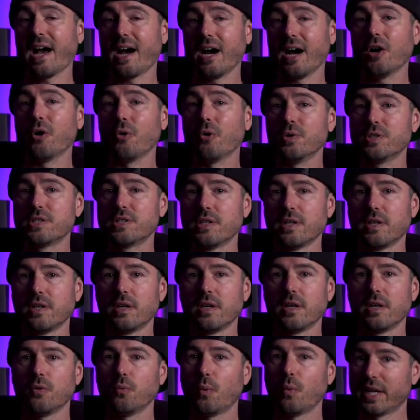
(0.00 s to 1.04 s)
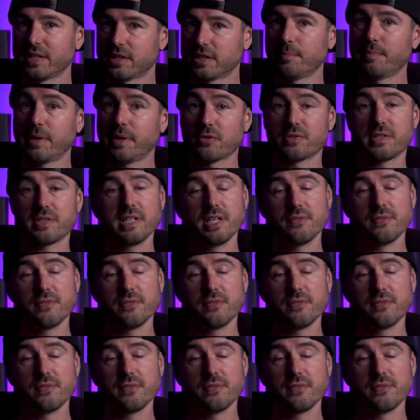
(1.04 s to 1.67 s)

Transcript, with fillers: out when compared to